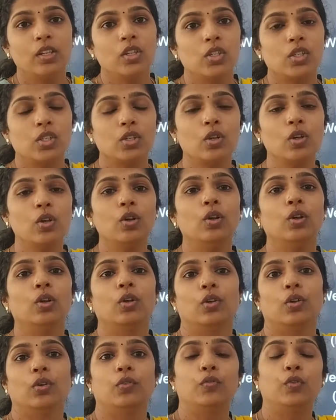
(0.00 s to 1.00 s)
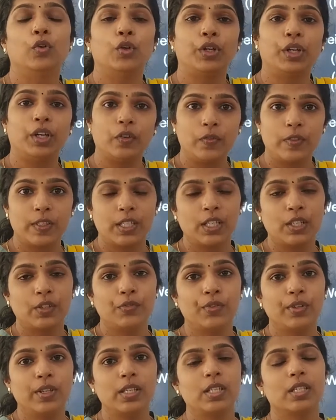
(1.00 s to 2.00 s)
So, for rough
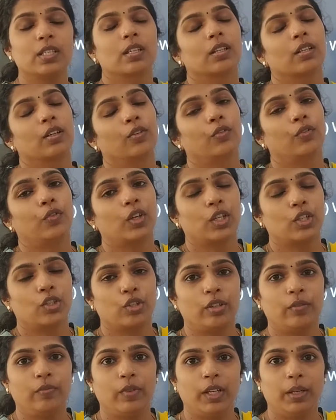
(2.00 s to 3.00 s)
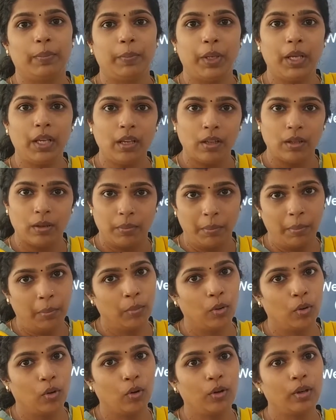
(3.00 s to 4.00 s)
surface, friction will be
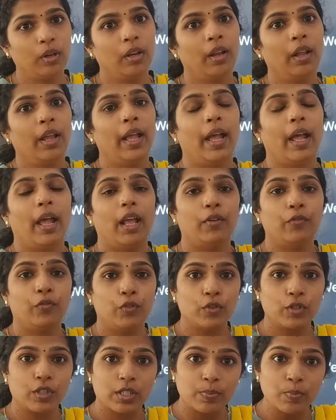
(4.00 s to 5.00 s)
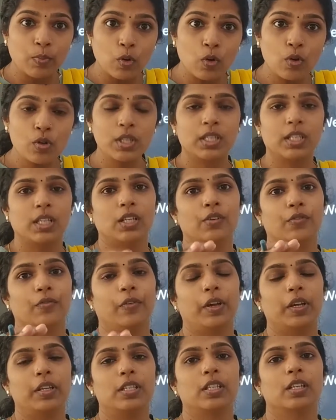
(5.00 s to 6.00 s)
more, and for smooth
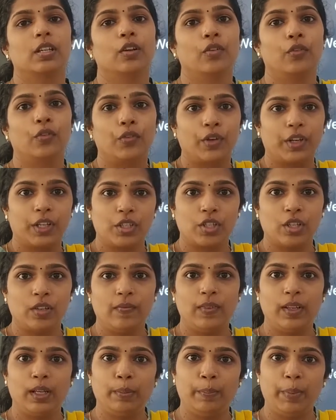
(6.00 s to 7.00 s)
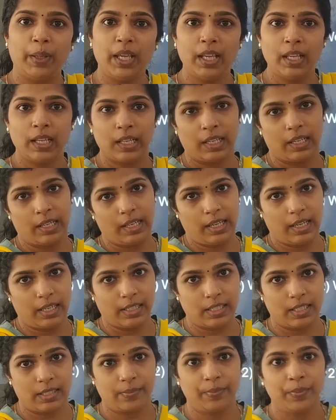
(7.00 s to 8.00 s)
surface, friction will be
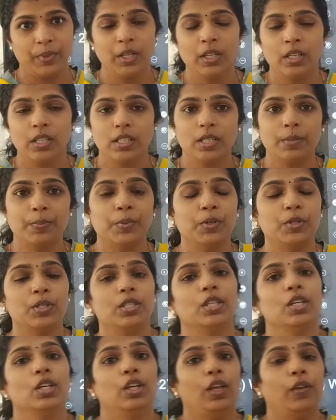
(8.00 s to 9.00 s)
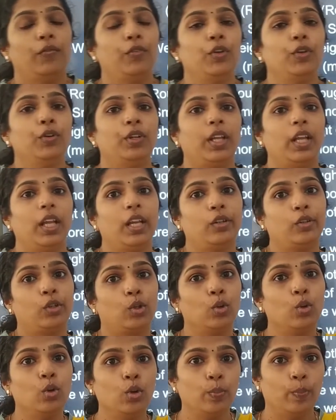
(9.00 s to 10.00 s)
less. Suppose if you take
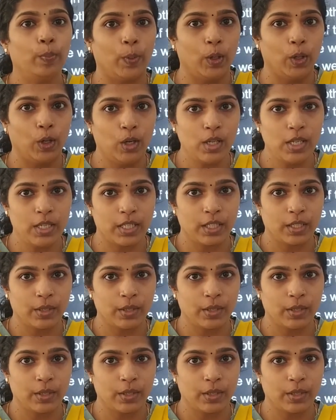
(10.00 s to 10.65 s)
two balls,